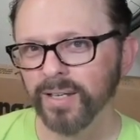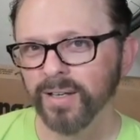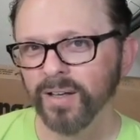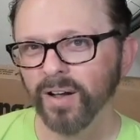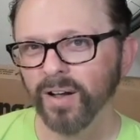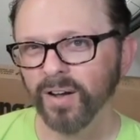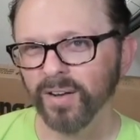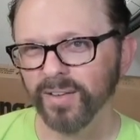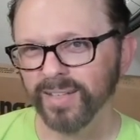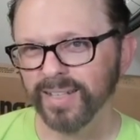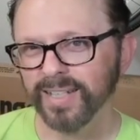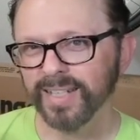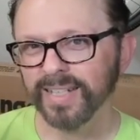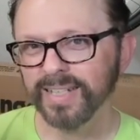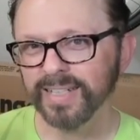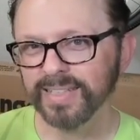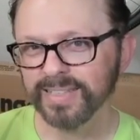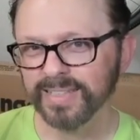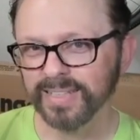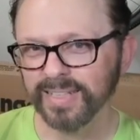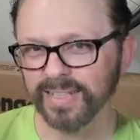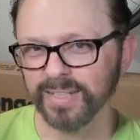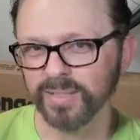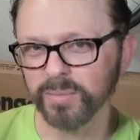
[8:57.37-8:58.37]
Are they going to
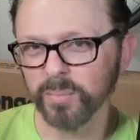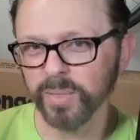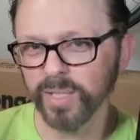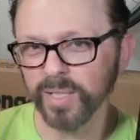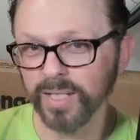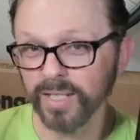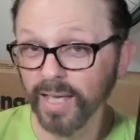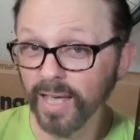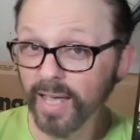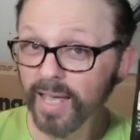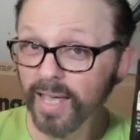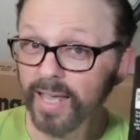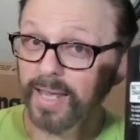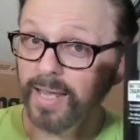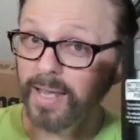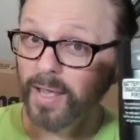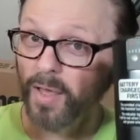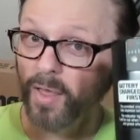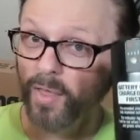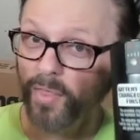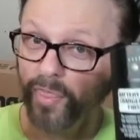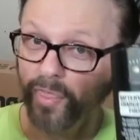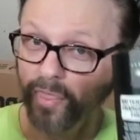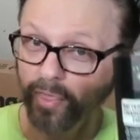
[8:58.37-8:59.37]
send me a
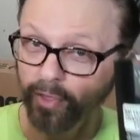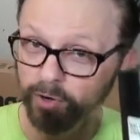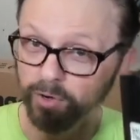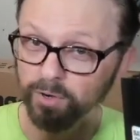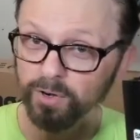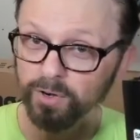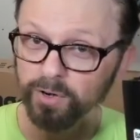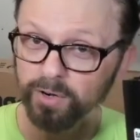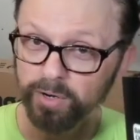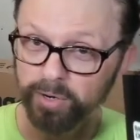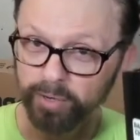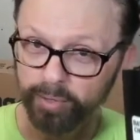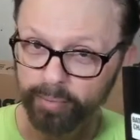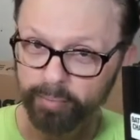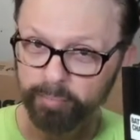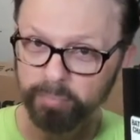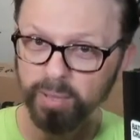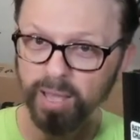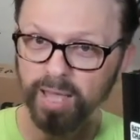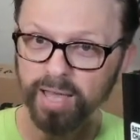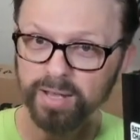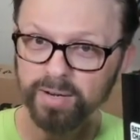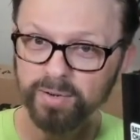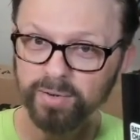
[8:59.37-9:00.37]
third
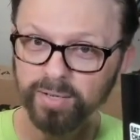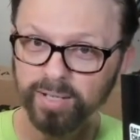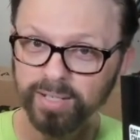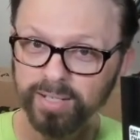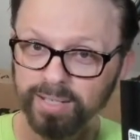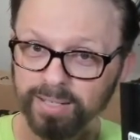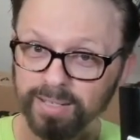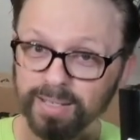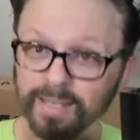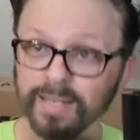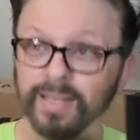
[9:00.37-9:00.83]
battery?